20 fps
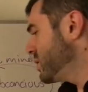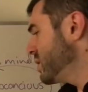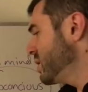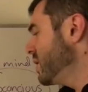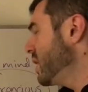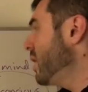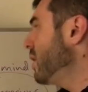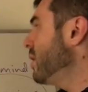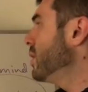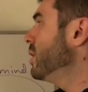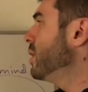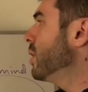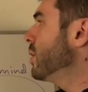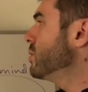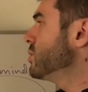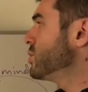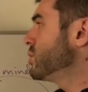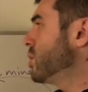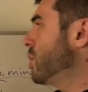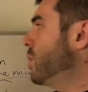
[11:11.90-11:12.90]

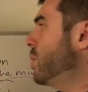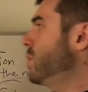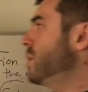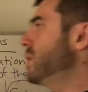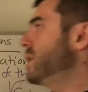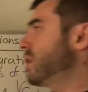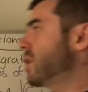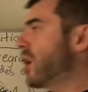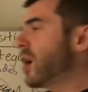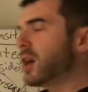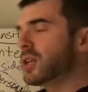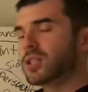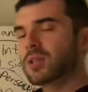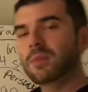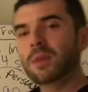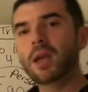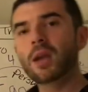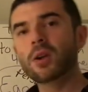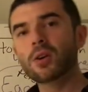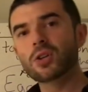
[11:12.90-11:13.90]
scenario so it cost
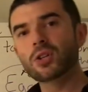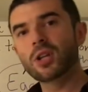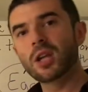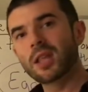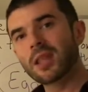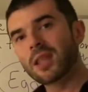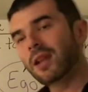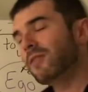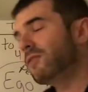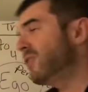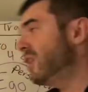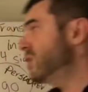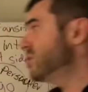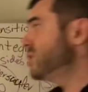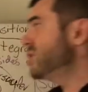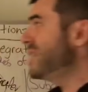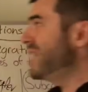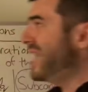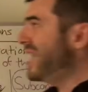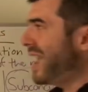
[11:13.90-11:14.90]
him energy and then
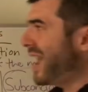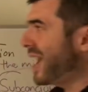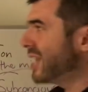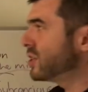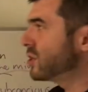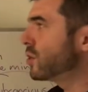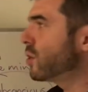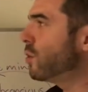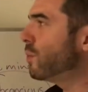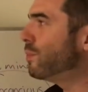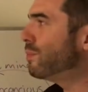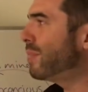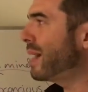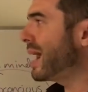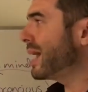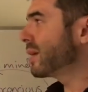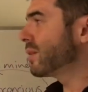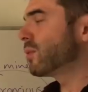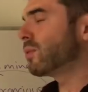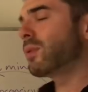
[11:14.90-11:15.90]
eventually he had to go
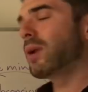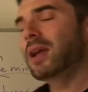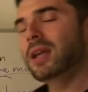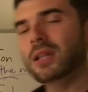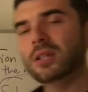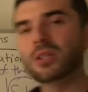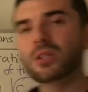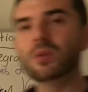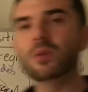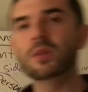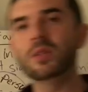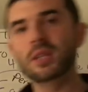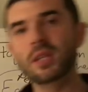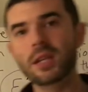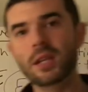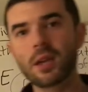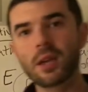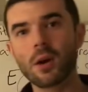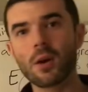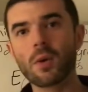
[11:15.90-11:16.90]
back right into his
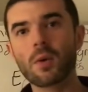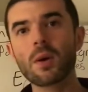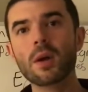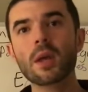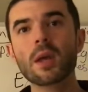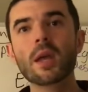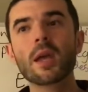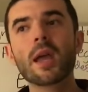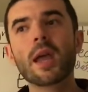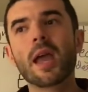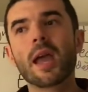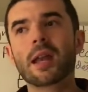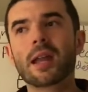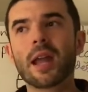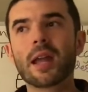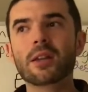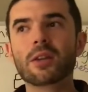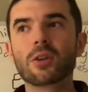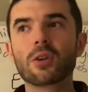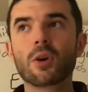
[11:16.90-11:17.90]
ego and
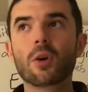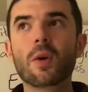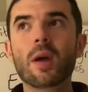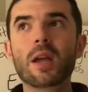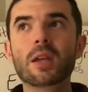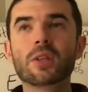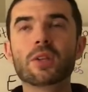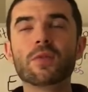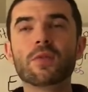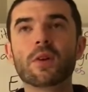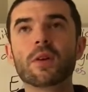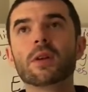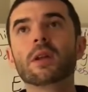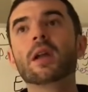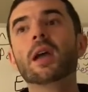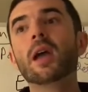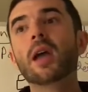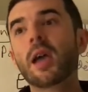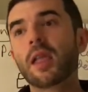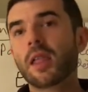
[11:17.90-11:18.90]
had to go extrovert
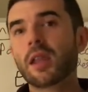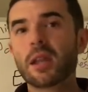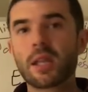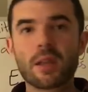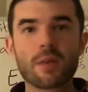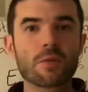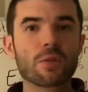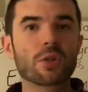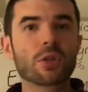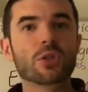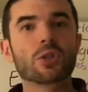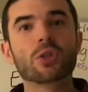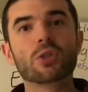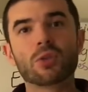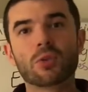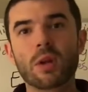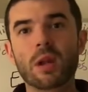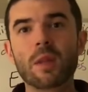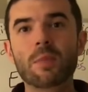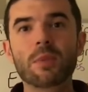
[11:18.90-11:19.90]
then he would just
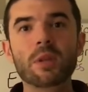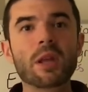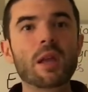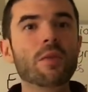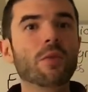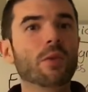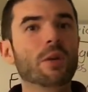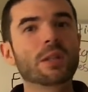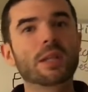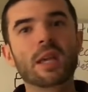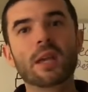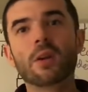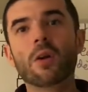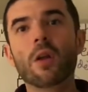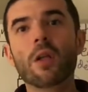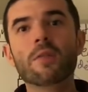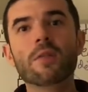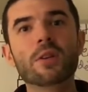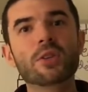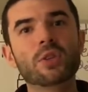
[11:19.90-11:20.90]
straight up leave or he'd take
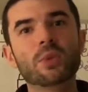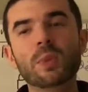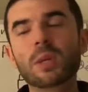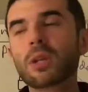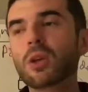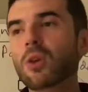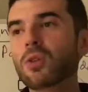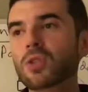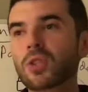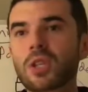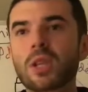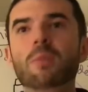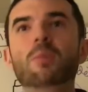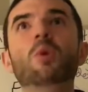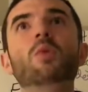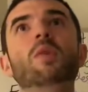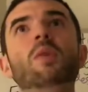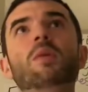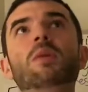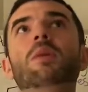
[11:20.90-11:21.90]
all of us and we'd go see a
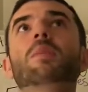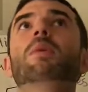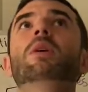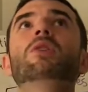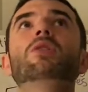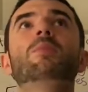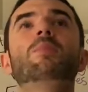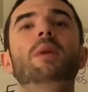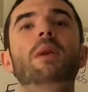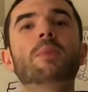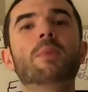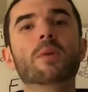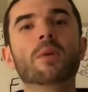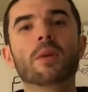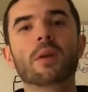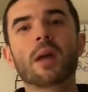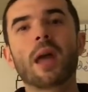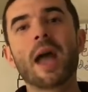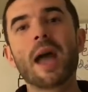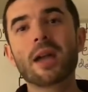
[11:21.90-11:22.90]
movie with a bunch of
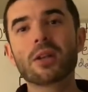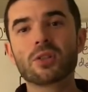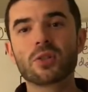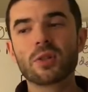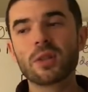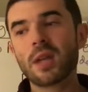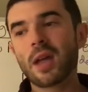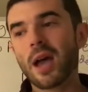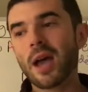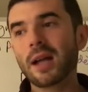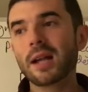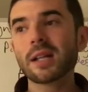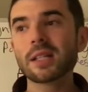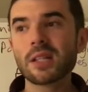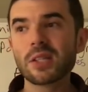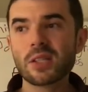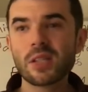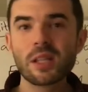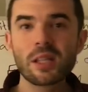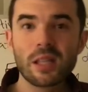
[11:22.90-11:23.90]
people actually i got
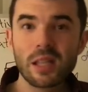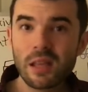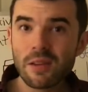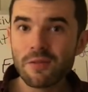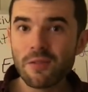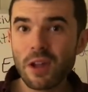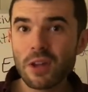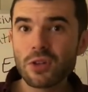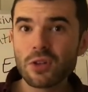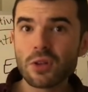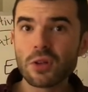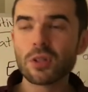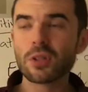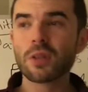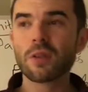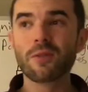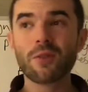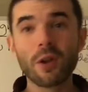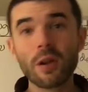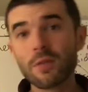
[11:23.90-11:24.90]
to see the
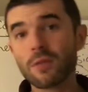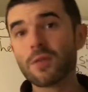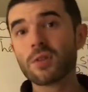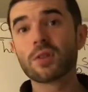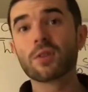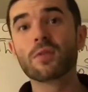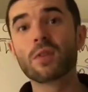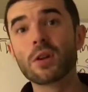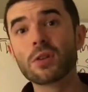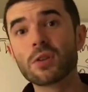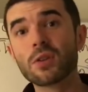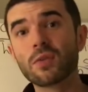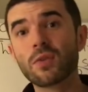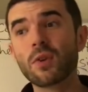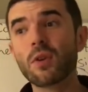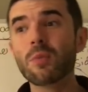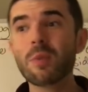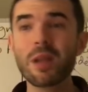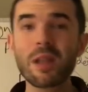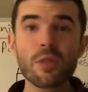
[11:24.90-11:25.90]
avengers the very first avengers
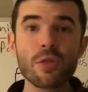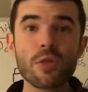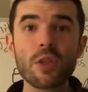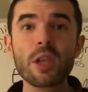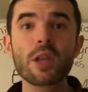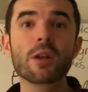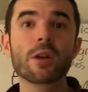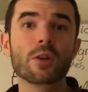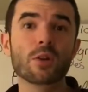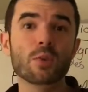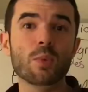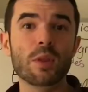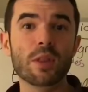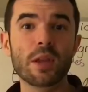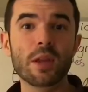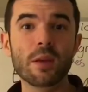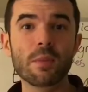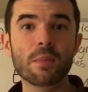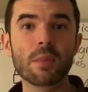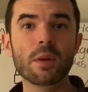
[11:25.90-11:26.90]
film in theaters with
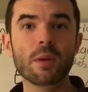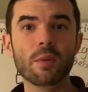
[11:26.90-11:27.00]
him